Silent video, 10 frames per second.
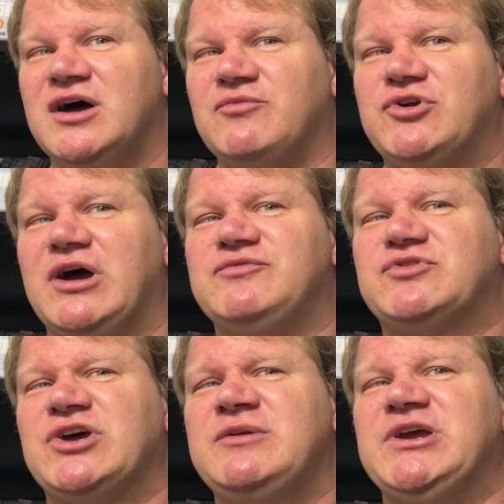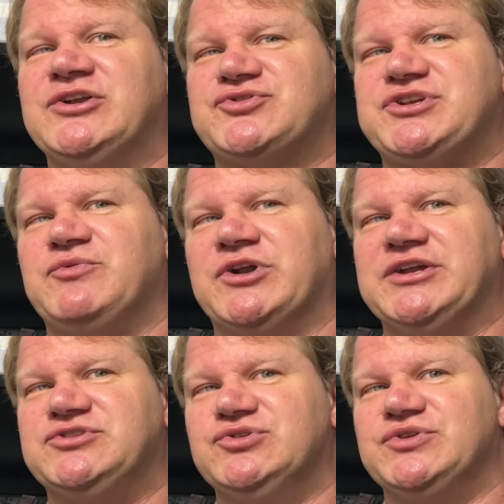It's going to be interesting when
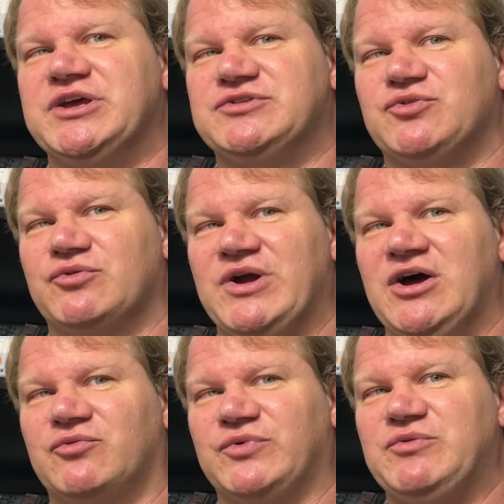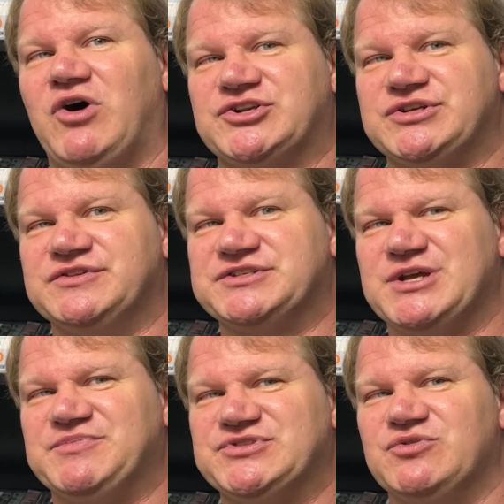I do get to around rewatching
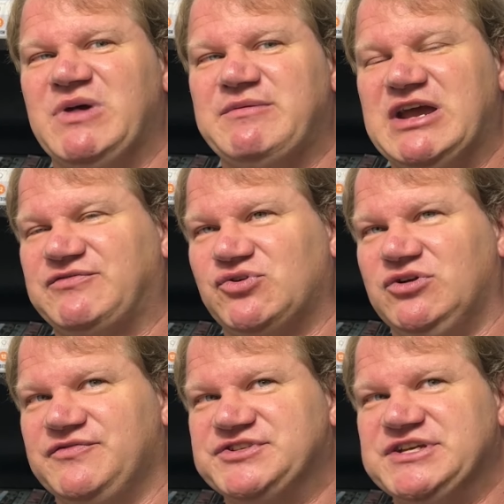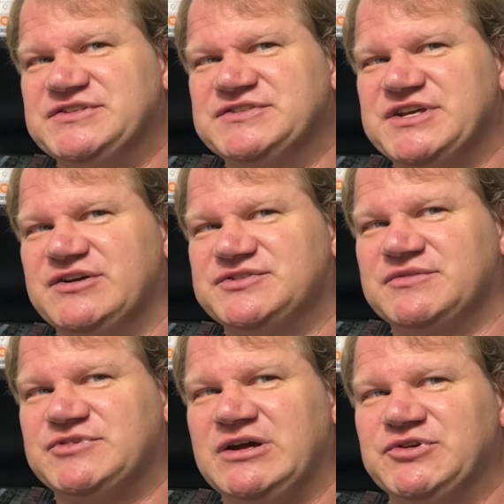this episode, maybe after all of the seasons aired
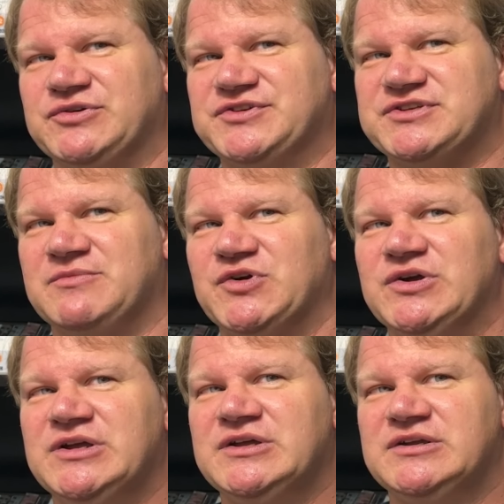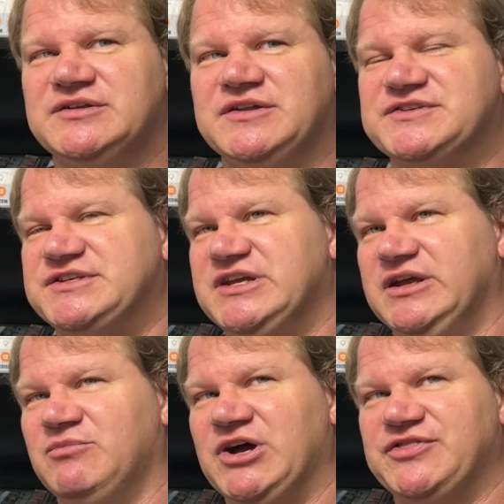sometime during the summer, and
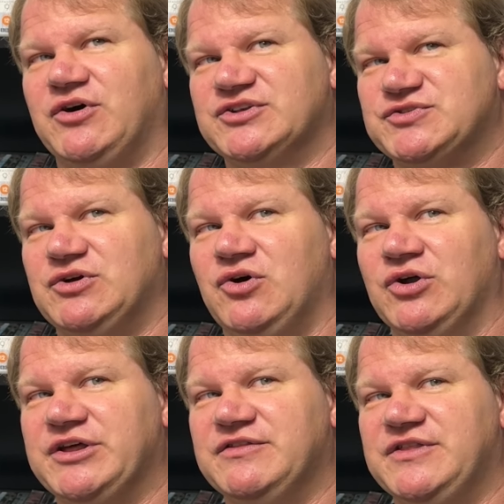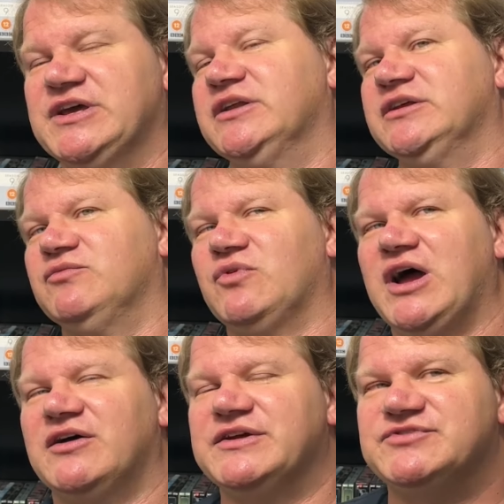seeing my thoughts on it then and
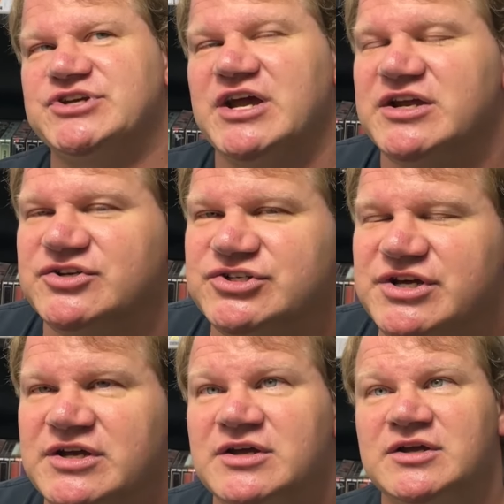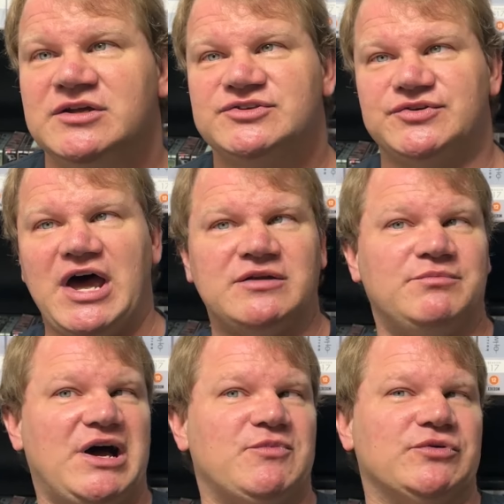how they've changed. So, Dot
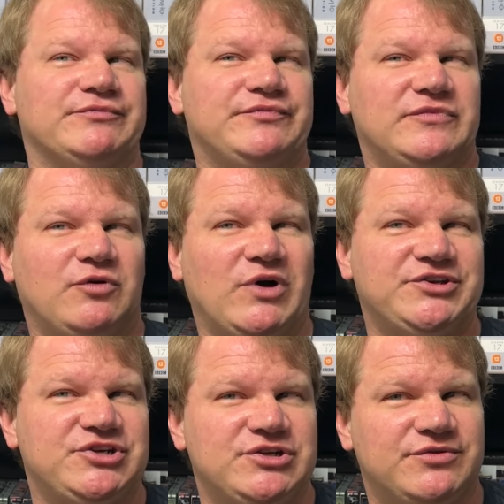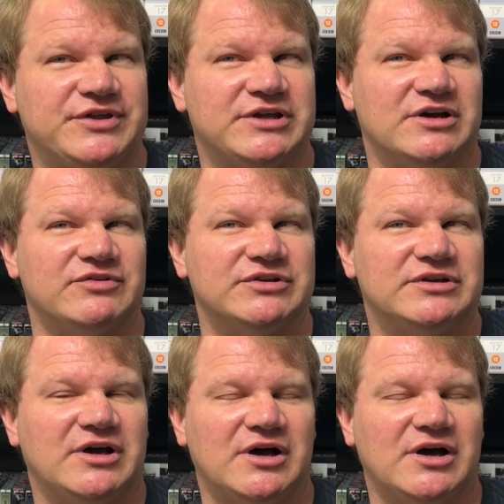and Bubble, what do you think of it?